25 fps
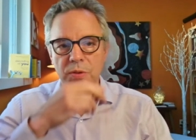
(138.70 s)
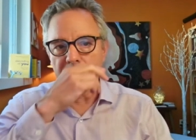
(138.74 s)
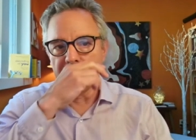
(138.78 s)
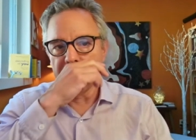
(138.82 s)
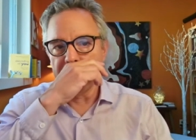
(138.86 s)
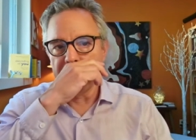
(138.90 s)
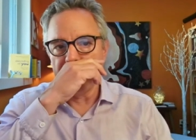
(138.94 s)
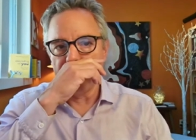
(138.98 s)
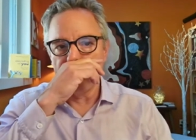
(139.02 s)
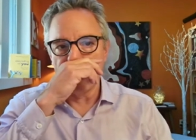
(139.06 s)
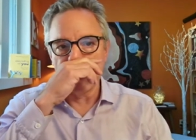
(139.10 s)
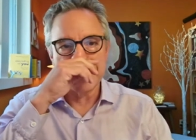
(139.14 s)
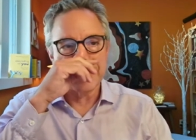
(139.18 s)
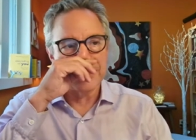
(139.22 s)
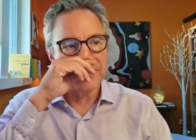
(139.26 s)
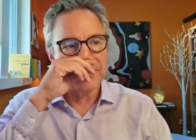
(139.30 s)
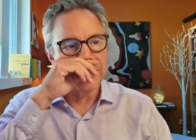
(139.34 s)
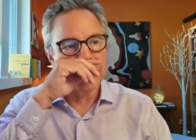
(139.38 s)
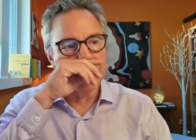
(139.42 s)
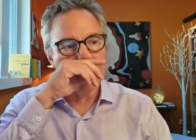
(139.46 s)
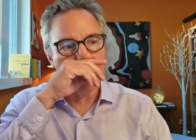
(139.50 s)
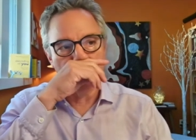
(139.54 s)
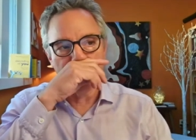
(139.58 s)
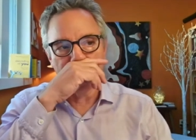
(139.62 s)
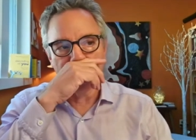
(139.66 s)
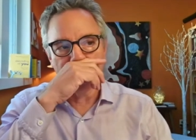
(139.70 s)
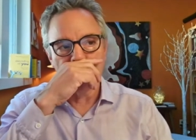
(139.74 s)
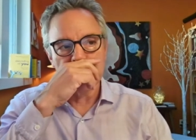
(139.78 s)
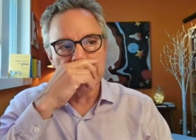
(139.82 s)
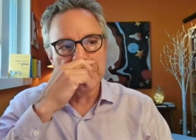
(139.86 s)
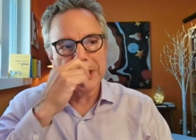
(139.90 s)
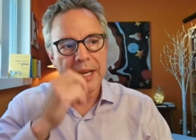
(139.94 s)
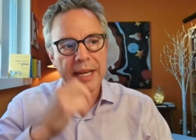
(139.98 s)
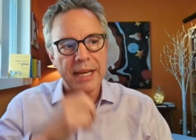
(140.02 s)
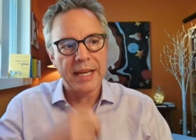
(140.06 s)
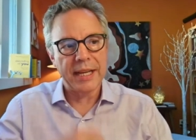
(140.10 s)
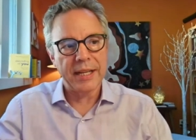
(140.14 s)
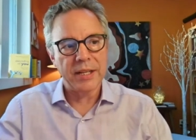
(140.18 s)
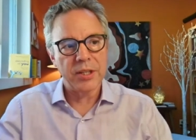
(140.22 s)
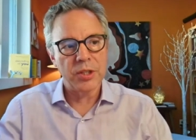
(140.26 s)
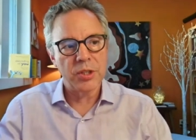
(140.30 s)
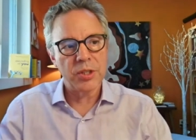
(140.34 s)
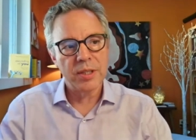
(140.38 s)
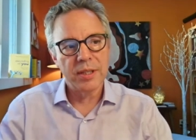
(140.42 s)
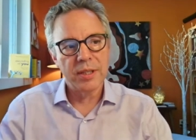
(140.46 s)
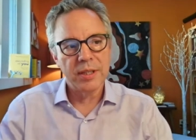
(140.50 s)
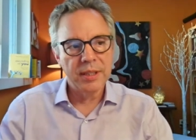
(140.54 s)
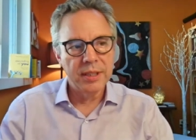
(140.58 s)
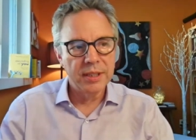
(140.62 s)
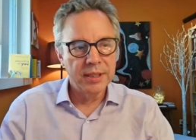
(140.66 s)
one. How much has the world
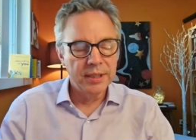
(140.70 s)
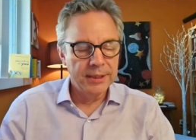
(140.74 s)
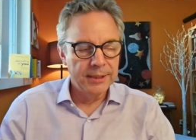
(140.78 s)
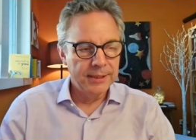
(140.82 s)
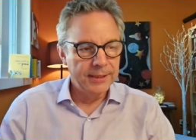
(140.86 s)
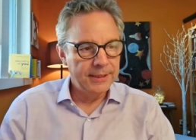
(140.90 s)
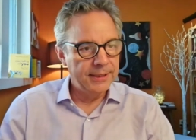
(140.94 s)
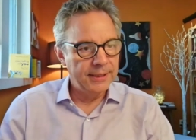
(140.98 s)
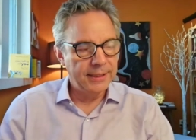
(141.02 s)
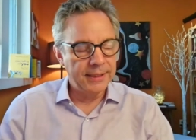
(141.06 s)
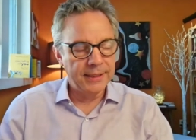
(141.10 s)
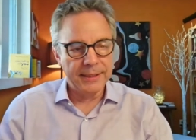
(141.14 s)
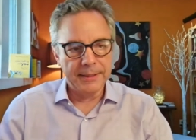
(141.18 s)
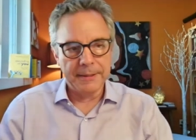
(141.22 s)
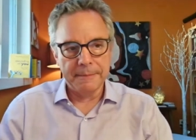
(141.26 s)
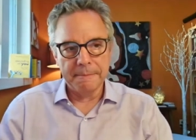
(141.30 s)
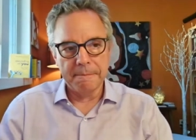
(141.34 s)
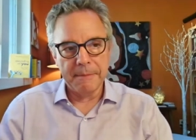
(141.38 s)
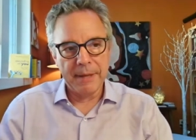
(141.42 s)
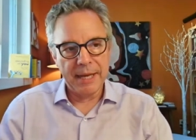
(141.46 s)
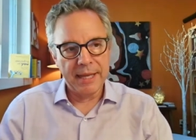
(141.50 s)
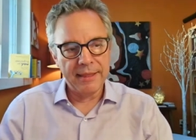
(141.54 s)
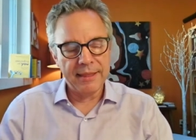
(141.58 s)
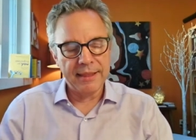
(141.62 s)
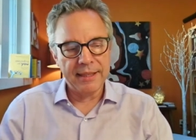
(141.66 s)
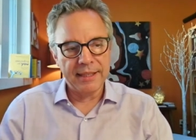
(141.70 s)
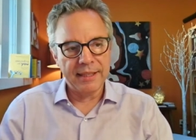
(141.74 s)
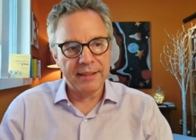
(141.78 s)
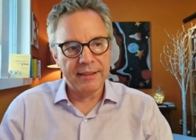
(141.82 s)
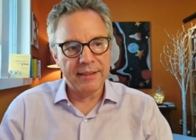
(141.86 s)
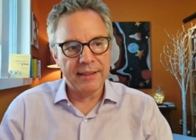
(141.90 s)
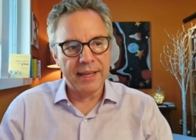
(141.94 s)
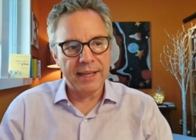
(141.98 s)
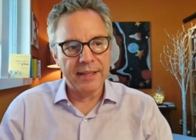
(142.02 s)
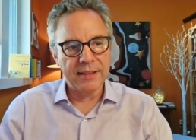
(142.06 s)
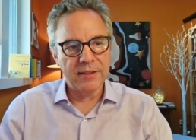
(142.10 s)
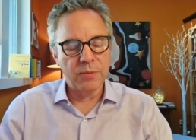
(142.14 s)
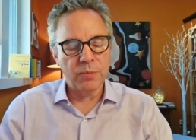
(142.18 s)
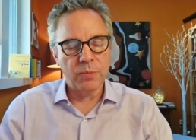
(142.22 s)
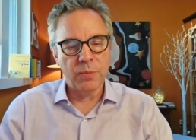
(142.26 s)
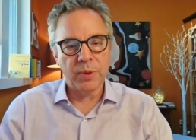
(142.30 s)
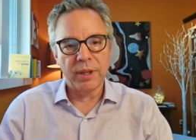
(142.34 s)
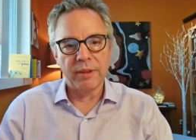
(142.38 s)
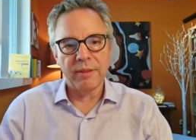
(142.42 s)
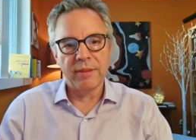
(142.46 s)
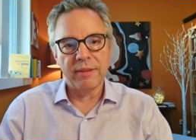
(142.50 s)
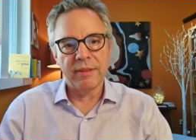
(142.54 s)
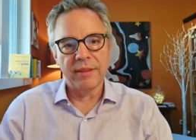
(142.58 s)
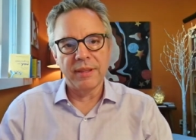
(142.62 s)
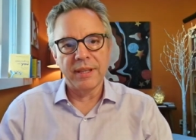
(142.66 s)
changed? Um, I think that
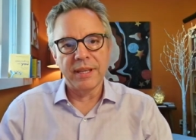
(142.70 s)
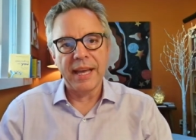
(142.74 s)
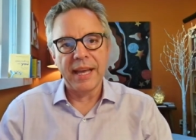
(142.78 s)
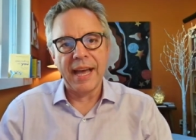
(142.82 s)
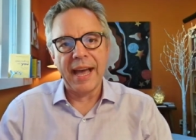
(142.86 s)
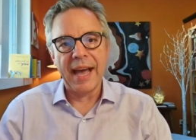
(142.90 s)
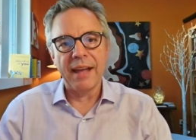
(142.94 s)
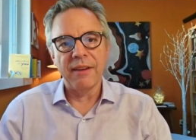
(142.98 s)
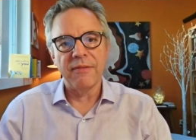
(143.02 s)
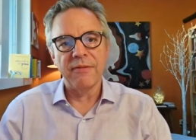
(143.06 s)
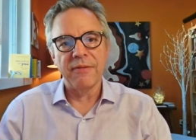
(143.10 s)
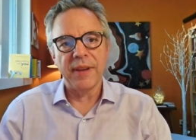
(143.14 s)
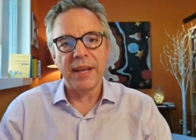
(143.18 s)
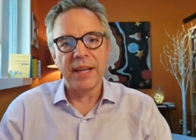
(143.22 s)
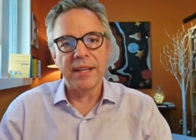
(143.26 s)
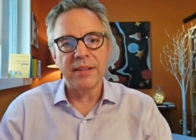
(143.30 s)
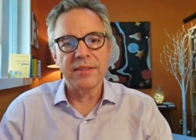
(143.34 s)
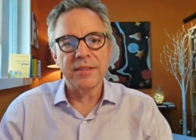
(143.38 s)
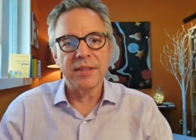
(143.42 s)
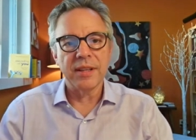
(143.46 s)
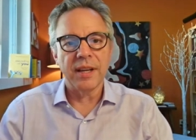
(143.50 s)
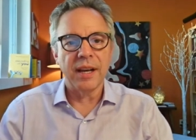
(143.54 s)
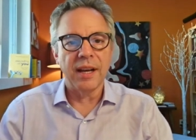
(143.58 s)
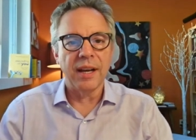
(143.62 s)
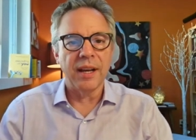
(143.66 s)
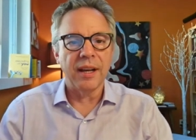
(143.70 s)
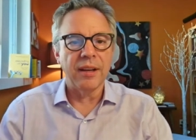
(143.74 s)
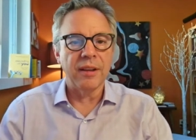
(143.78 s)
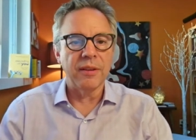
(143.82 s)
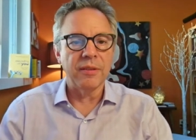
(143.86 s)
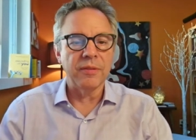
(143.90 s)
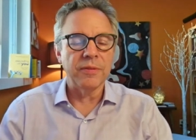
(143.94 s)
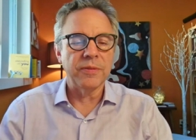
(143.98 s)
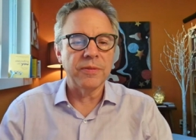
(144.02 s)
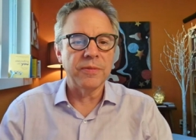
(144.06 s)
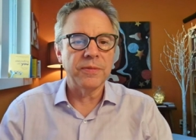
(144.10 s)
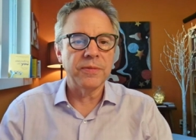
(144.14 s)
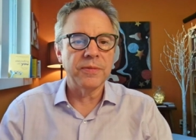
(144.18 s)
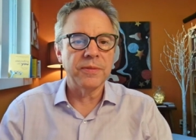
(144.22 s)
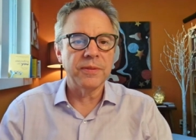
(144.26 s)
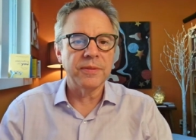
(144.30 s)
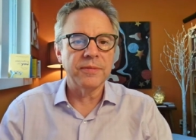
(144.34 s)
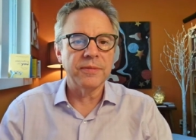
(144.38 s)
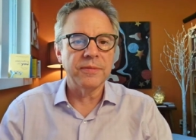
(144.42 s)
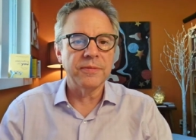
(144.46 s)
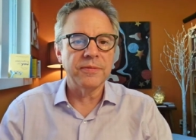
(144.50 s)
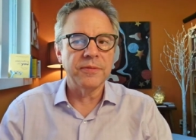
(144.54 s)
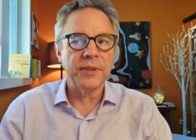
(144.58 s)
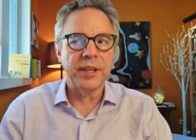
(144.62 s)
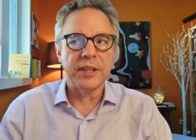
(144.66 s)
with the advent of
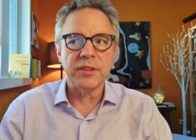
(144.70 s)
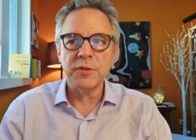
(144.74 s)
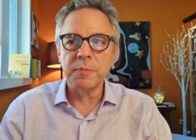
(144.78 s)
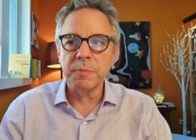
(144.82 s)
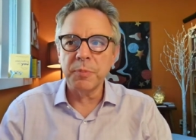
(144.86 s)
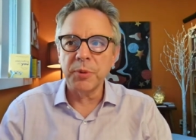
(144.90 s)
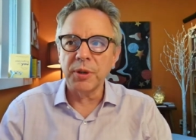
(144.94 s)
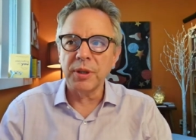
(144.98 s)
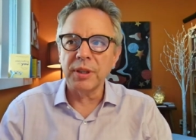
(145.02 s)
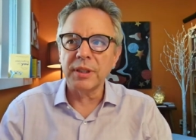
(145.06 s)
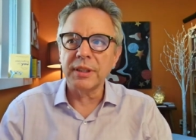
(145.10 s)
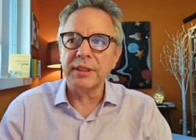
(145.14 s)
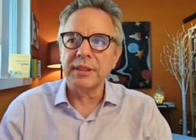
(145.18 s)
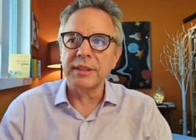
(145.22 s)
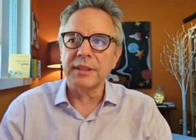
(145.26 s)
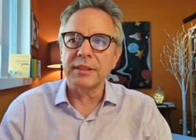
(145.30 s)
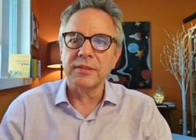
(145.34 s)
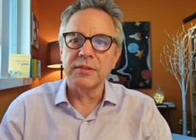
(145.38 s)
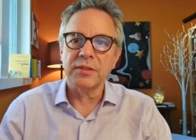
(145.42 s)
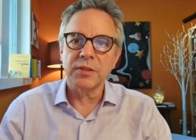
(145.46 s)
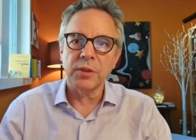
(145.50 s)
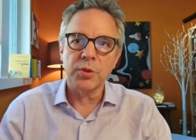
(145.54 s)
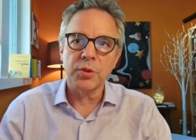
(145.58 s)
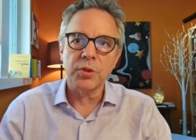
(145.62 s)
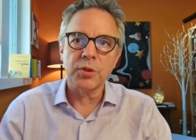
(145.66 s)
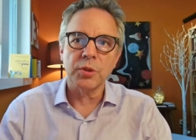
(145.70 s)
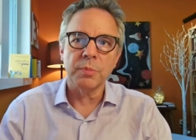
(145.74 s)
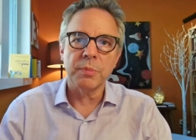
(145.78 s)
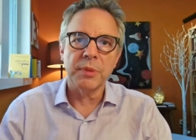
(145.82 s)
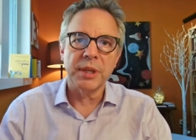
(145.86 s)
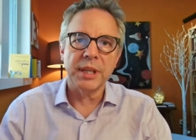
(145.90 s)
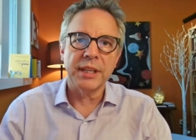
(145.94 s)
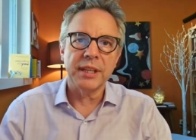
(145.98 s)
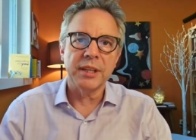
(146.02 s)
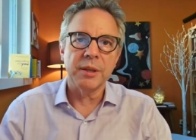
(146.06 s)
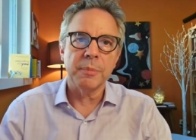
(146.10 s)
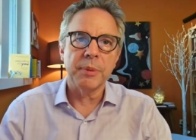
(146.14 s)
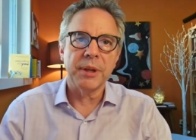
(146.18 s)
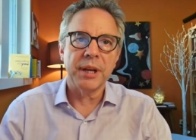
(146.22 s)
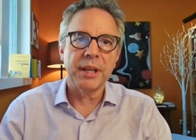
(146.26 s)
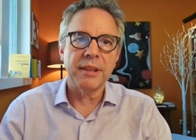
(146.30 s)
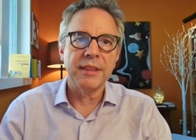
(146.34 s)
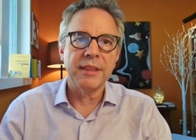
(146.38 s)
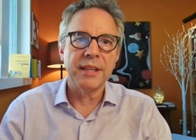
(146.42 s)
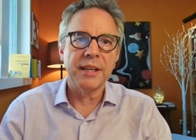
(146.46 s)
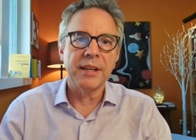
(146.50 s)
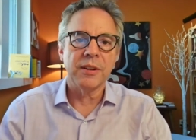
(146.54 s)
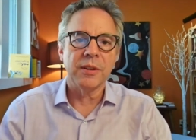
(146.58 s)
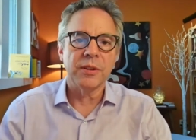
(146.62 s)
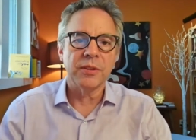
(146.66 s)
Facebook and social media, but I
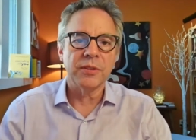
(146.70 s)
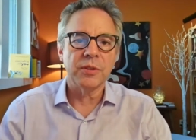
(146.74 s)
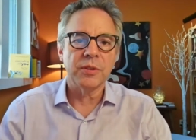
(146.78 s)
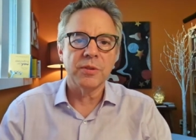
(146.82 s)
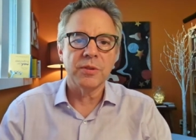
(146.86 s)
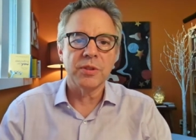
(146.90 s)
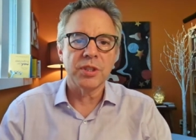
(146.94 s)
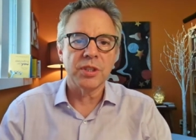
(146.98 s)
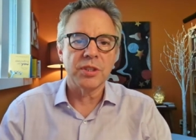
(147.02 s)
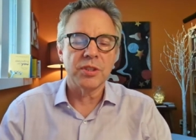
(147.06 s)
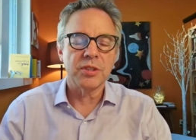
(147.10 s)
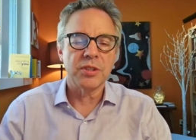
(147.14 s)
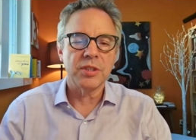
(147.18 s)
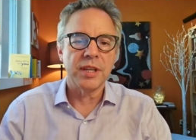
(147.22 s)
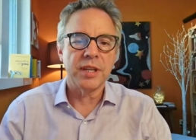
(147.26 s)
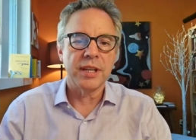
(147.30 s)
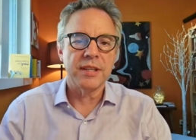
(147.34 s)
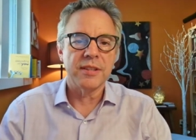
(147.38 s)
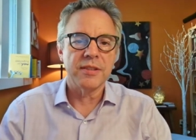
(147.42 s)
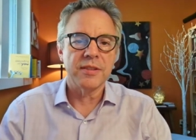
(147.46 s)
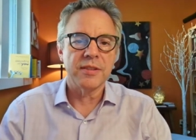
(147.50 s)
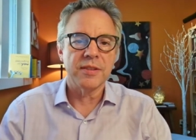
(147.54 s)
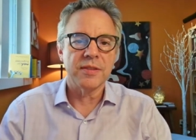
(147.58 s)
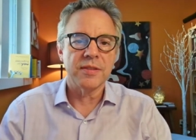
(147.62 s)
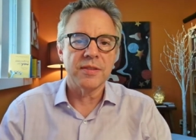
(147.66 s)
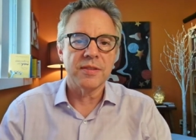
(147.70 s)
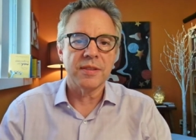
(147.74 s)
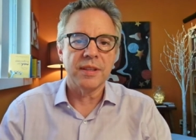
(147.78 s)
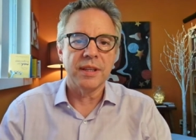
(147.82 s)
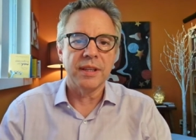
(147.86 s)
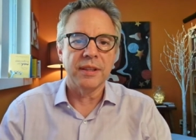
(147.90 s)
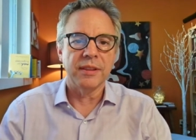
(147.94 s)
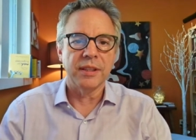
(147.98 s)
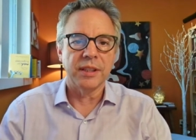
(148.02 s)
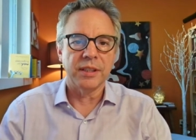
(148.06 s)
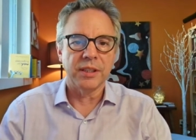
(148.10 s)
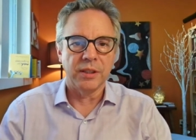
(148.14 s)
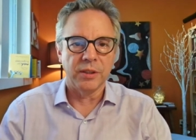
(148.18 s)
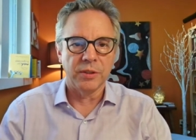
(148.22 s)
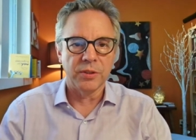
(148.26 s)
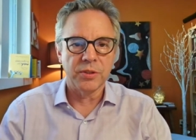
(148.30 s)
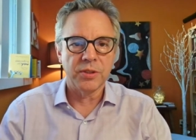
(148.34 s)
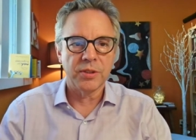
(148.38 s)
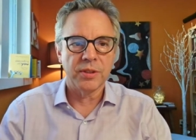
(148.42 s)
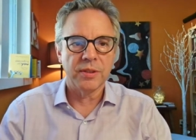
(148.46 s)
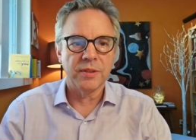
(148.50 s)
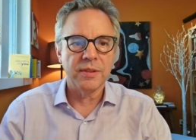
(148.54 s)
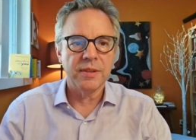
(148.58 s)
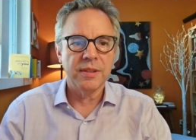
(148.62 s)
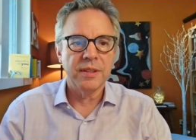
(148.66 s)
think also just changes in the
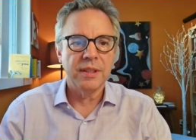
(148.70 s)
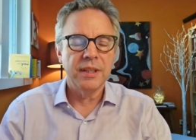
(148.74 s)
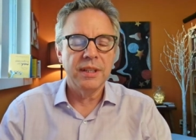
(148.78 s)
culture